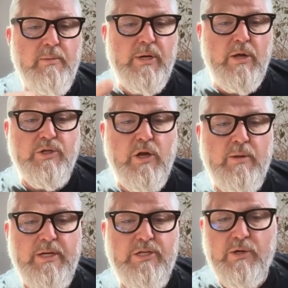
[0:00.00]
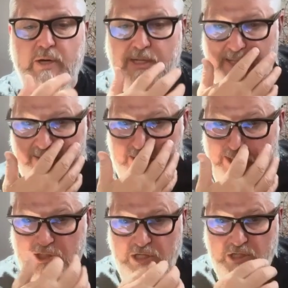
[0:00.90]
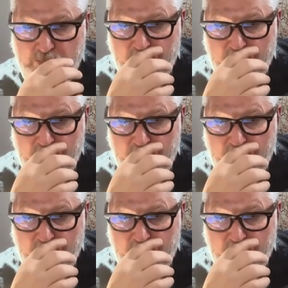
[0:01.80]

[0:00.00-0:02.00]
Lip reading: automation credits. I think this changes